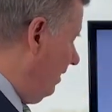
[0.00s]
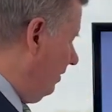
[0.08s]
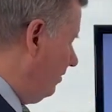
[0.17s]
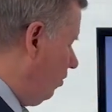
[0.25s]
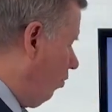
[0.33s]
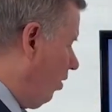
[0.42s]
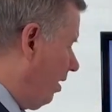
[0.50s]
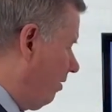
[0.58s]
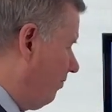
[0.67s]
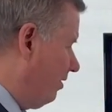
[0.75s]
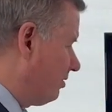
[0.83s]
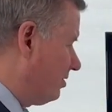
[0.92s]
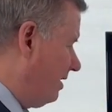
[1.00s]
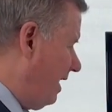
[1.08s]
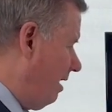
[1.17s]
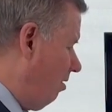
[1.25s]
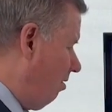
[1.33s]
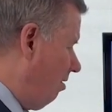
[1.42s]
to where there's
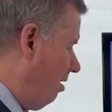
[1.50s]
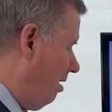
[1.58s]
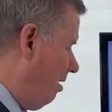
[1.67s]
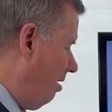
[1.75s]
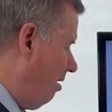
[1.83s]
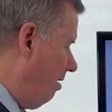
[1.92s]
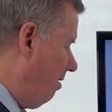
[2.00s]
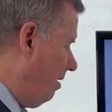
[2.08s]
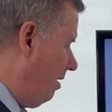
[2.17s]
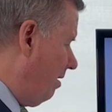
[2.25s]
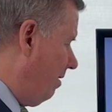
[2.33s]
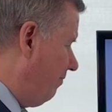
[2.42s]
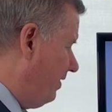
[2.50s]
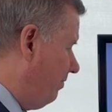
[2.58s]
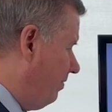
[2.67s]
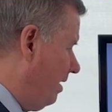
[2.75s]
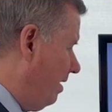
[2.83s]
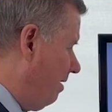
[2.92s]
now uh, uh, the,